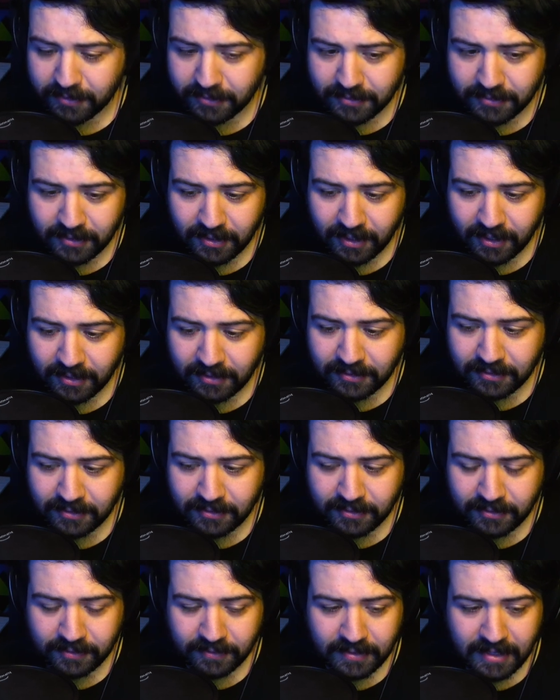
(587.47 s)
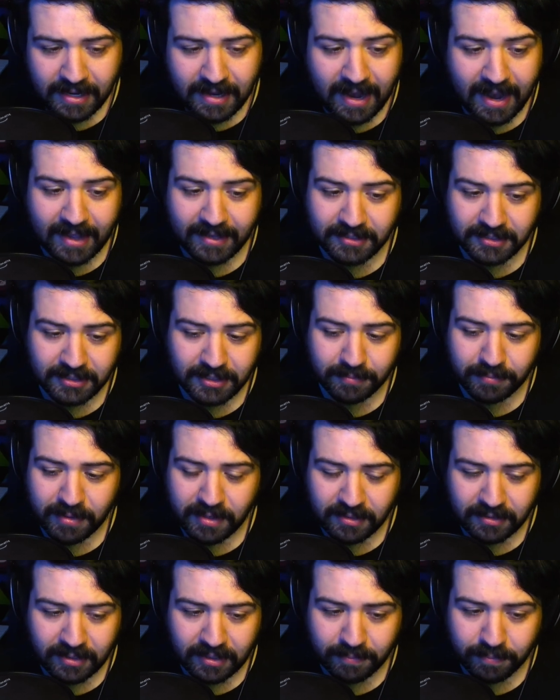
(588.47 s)
sauce? It has to
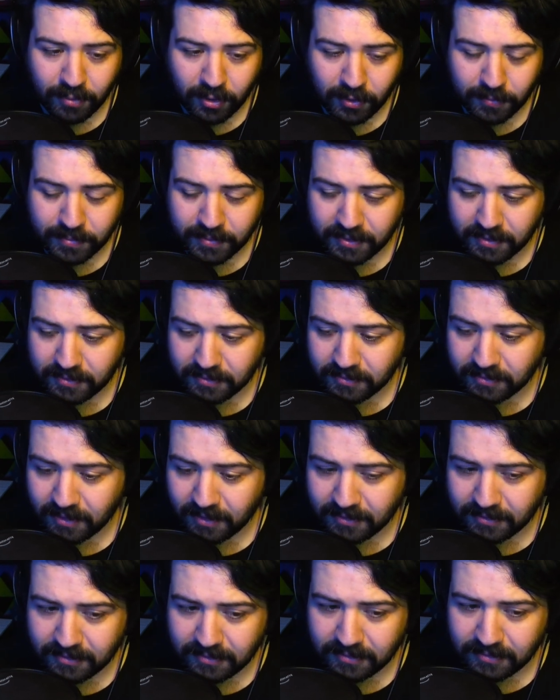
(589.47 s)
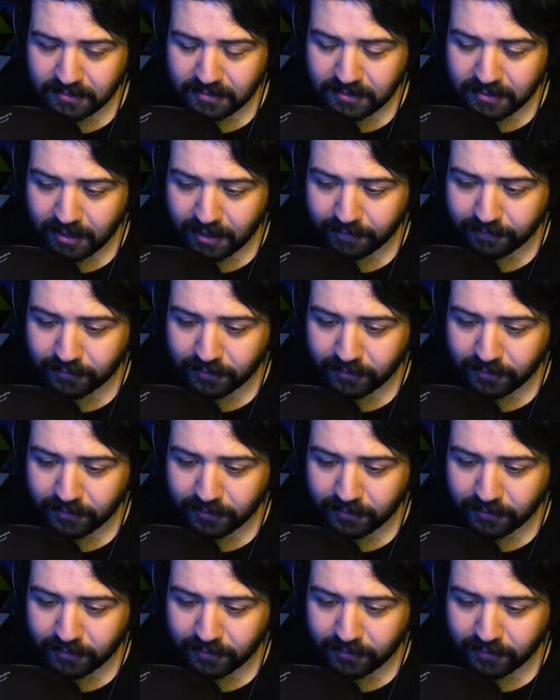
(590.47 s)
be like barbecue sauce and stuff,